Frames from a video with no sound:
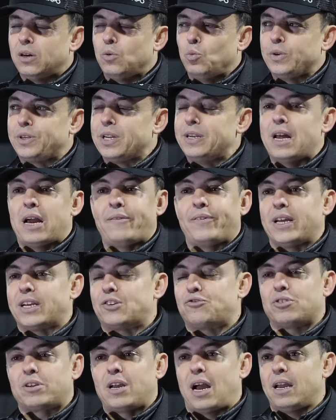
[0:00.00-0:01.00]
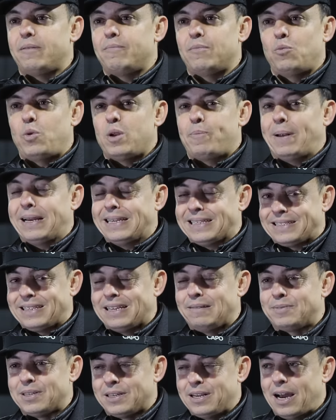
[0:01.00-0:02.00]
we didn't have an extra game. We played a
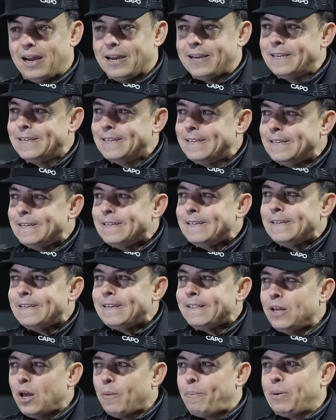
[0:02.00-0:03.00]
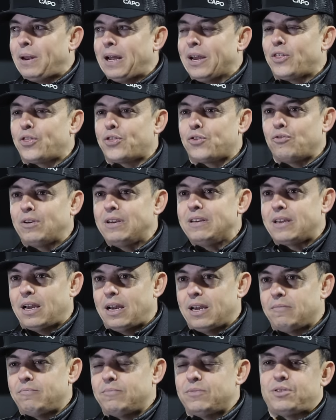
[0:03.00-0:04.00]
team today that have played three
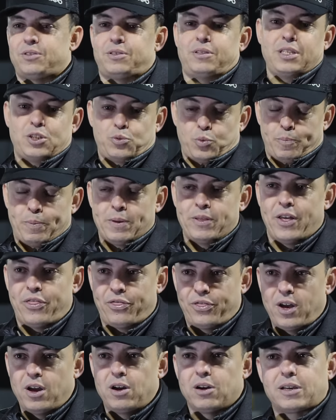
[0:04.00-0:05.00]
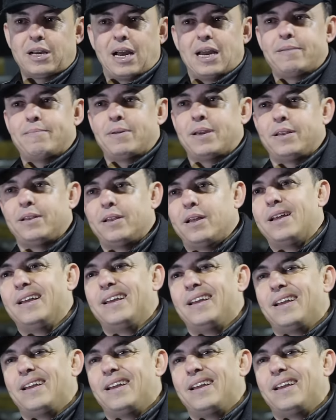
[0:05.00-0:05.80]
games. This would be their third game in